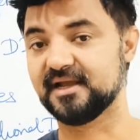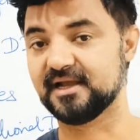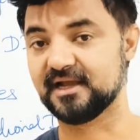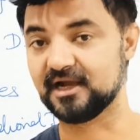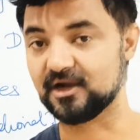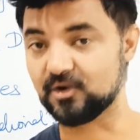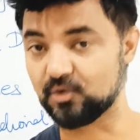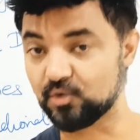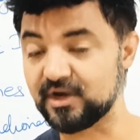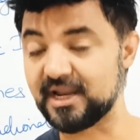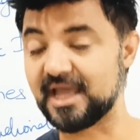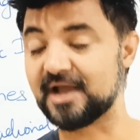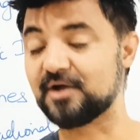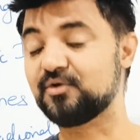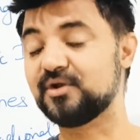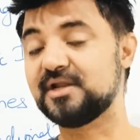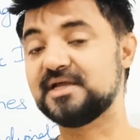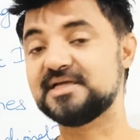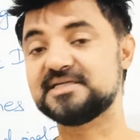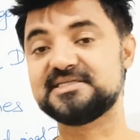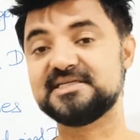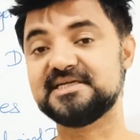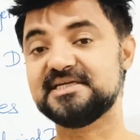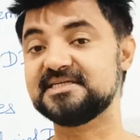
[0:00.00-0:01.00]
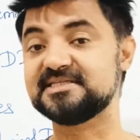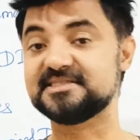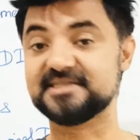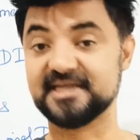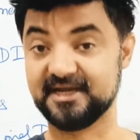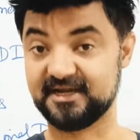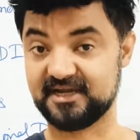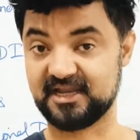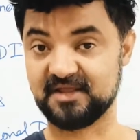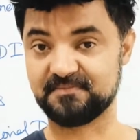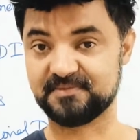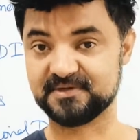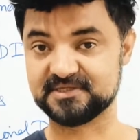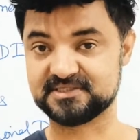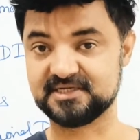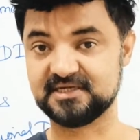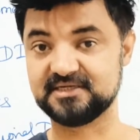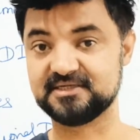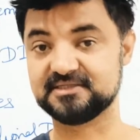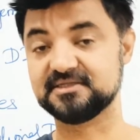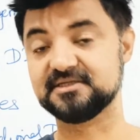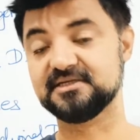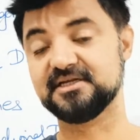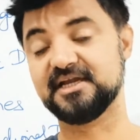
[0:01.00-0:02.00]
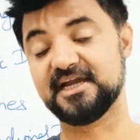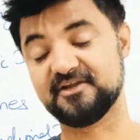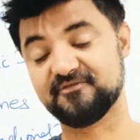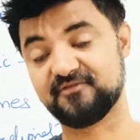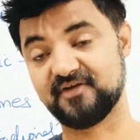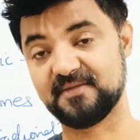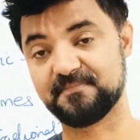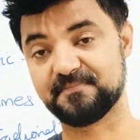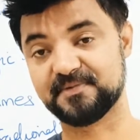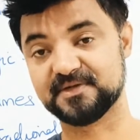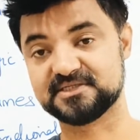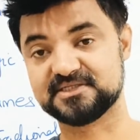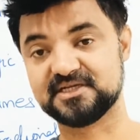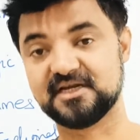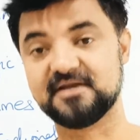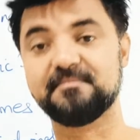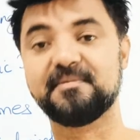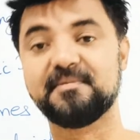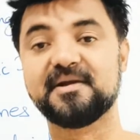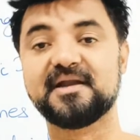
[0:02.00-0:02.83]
a good accuracy is 80%, 85%.